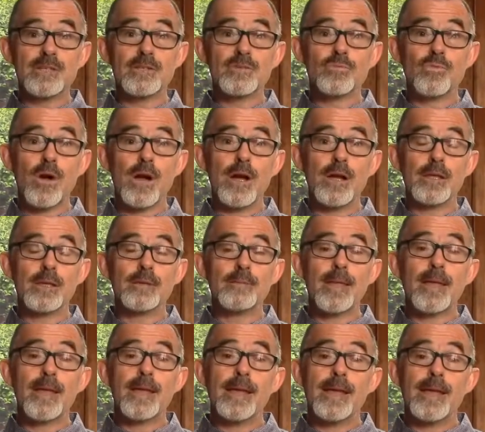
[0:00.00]
why
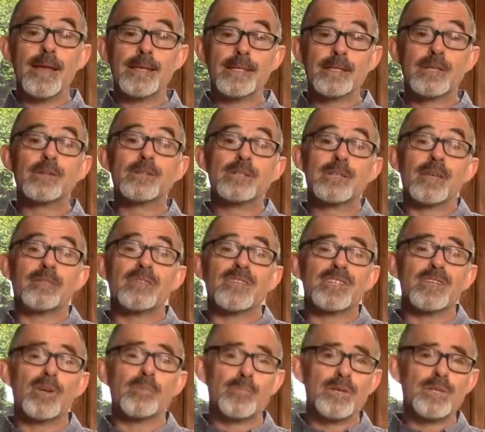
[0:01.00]
it's good to have
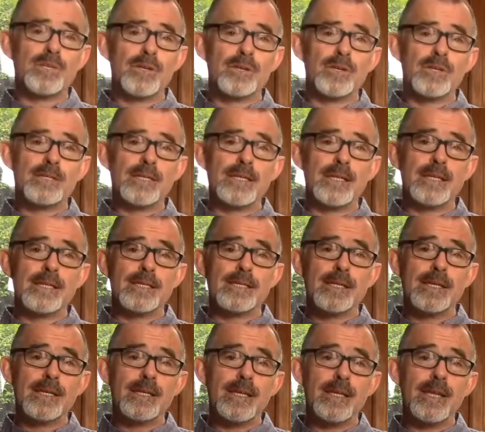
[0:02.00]
this opportunity is
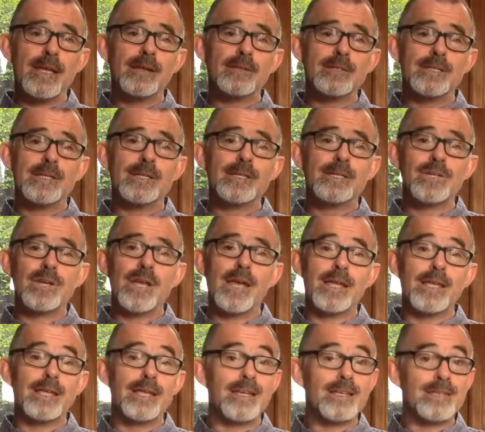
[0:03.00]
the
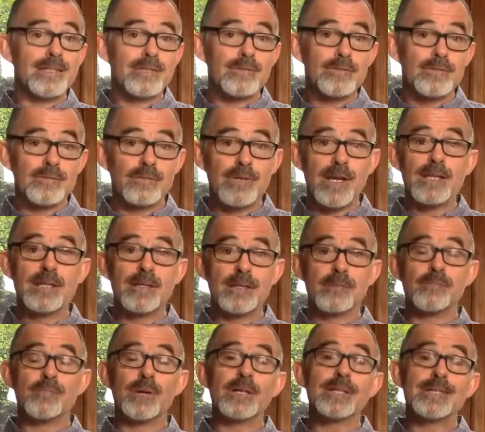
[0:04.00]
ELTJ is read
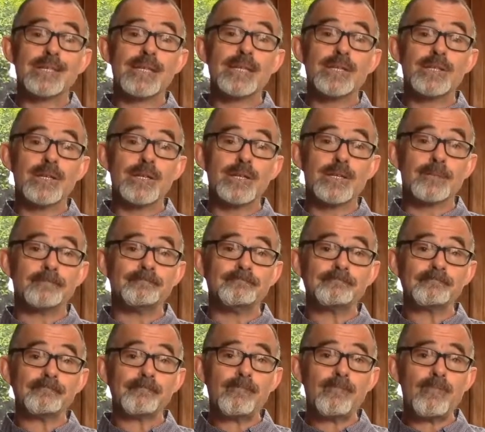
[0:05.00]
by teachers,
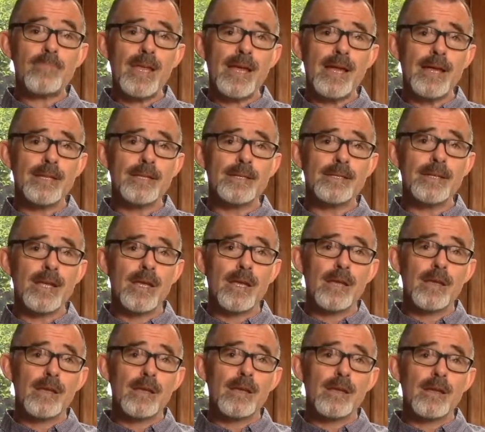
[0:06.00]
and
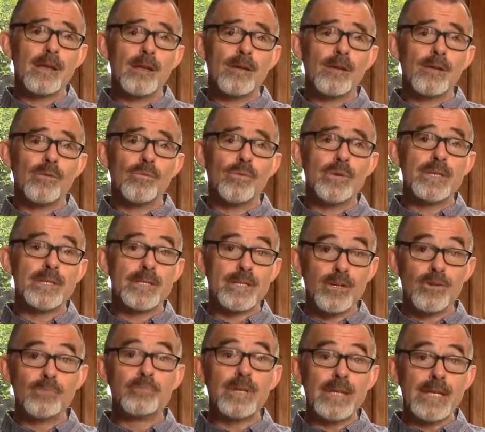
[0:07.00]
we
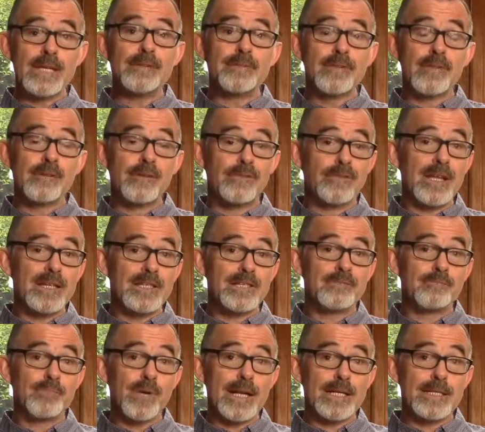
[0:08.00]
still believe that
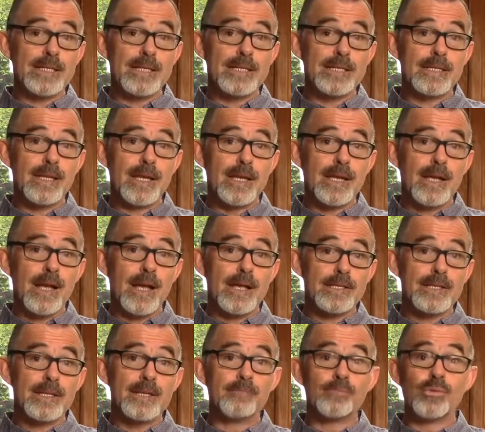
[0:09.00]
reflective practice has
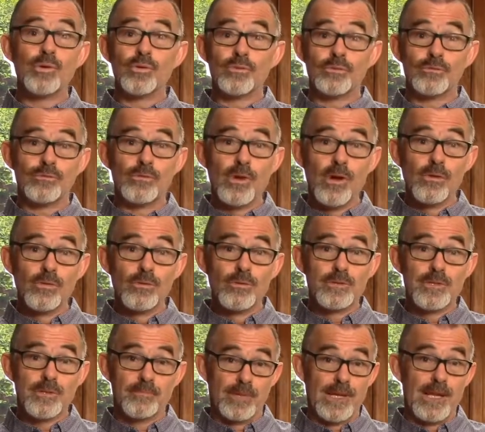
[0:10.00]
an important role
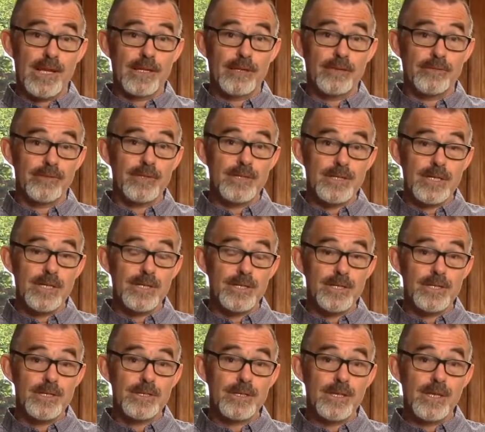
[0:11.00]
to play for
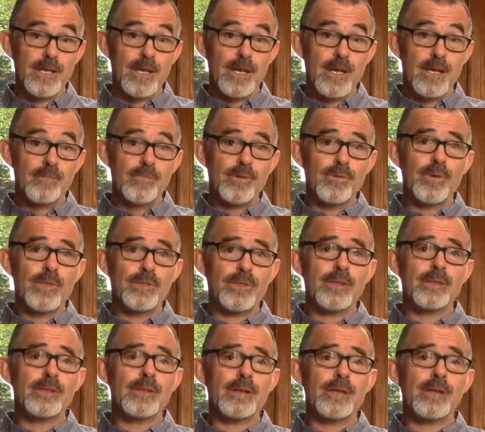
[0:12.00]
teachers, but we
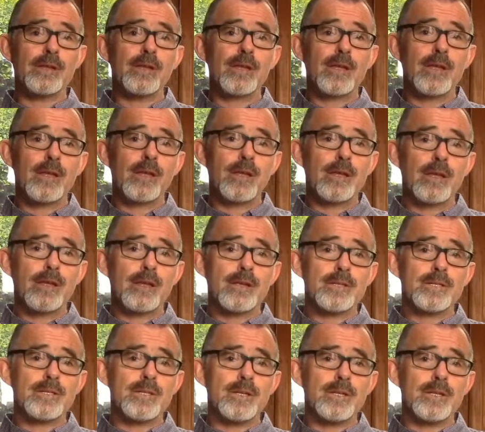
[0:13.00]
think there are
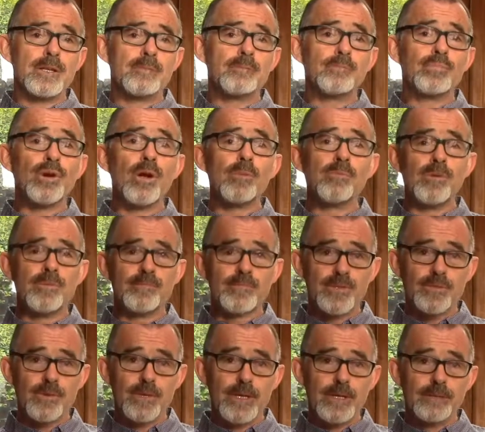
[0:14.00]
certain problems
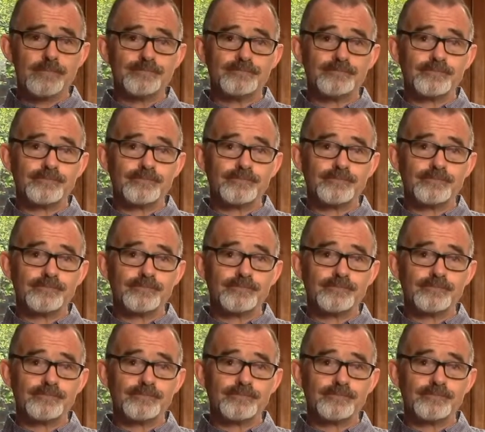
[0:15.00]
with it.